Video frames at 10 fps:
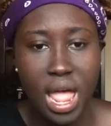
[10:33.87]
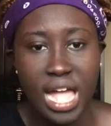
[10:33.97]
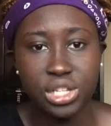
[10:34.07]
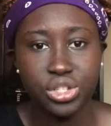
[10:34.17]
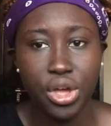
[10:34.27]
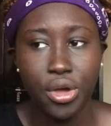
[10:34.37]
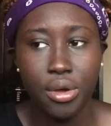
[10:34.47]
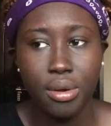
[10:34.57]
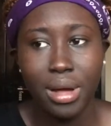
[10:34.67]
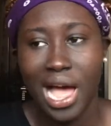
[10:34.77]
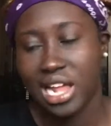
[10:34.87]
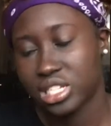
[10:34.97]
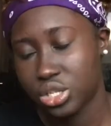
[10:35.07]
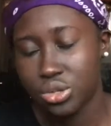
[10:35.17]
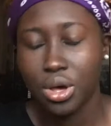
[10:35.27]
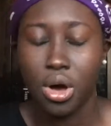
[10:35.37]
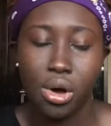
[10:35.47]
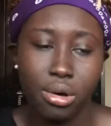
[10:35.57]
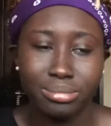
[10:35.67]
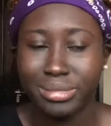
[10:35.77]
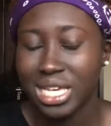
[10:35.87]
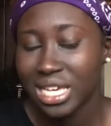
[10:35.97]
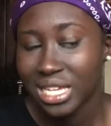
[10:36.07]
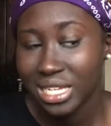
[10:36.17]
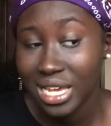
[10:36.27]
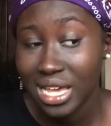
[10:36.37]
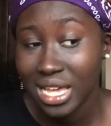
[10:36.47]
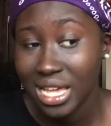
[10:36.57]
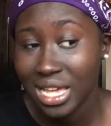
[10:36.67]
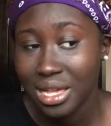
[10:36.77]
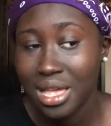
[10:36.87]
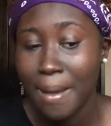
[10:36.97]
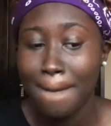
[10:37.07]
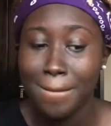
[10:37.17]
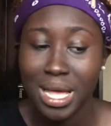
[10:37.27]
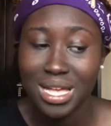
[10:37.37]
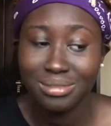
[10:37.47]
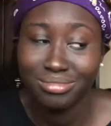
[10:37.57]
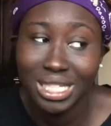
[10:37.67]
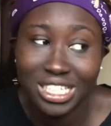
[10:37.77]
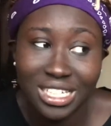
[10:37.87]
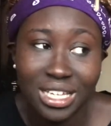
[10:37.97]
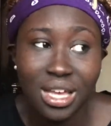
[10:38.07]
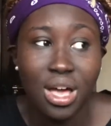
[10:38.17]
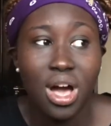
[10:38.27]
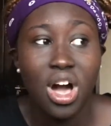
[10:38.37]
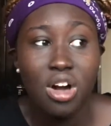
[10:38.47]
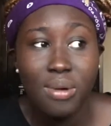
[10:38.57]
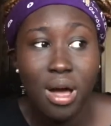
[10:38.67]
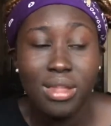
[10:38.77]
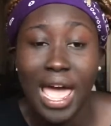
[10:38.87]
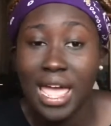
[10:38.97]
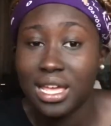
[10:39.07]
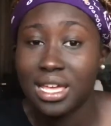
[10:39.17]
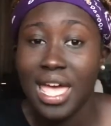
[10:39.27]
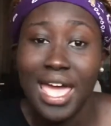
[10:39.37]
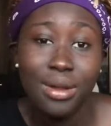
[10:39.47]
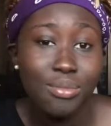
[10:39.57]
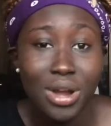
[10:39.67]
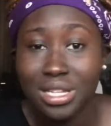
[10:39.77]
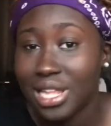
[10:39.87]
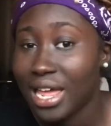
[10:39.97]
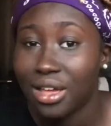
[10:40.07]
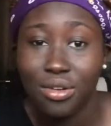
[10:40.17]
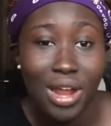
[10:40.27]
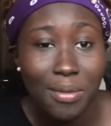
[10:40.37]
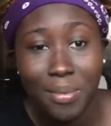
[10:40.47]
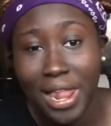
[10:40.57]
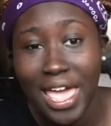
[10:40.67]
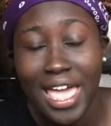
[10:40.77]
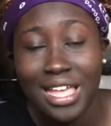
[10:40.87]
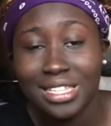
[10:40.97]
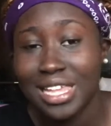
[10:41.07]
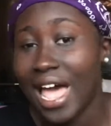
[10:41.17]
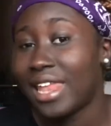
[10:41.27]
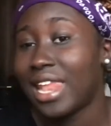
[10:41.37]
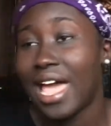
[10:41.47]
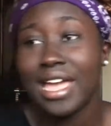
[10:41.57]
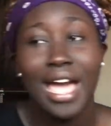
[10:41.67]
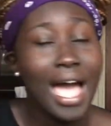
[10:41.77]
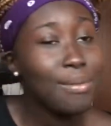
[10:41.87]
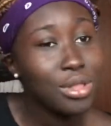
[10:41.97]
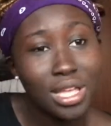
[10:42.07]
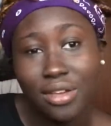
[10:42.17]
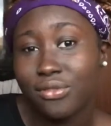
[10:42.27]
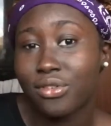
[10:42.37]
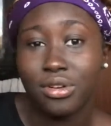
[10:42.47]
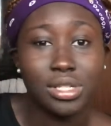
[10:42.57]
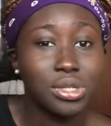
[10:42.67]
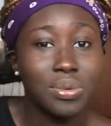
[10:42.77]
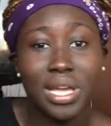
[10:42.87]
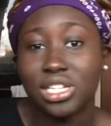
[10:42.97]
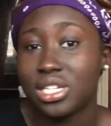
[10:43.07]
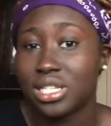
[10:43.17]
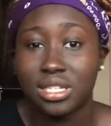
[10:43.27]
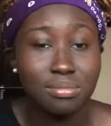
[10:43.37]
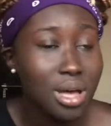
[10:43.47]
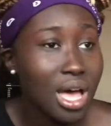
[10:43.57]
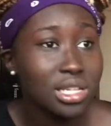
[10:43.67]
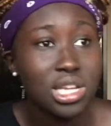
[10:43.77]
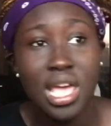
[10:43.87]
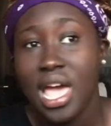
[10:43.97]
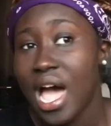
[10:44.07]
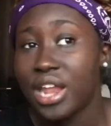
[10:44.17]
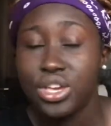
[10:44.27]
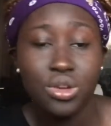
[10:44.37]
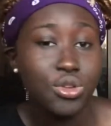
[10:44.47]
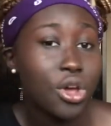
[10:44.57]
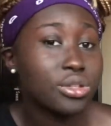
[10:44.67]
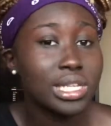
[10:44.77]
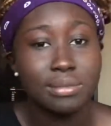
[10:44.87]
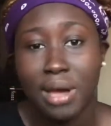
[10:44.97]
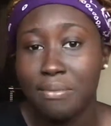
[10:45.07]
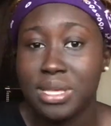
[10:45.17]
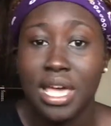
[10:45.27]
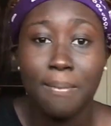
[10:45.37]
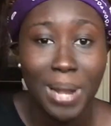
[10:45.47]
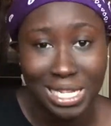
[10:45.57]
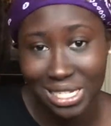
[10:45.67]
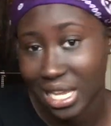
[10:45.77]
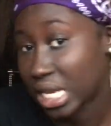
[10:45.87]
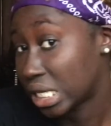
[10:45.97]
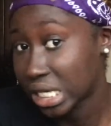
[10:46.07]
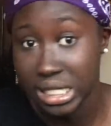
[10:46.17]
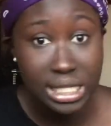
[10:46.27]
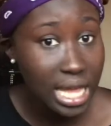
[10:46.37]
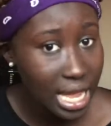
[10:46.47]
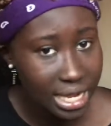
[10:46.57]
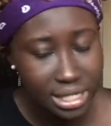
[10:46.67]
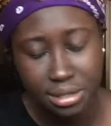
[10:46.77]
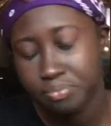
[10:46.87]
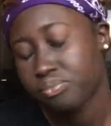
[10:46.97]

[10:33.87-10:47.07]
And so I had to do the whole, nah, but oh well, like, Edinburgh is like a great place and like I'm looking forward to it just as much, and who knows, this might be a blessing in disguise.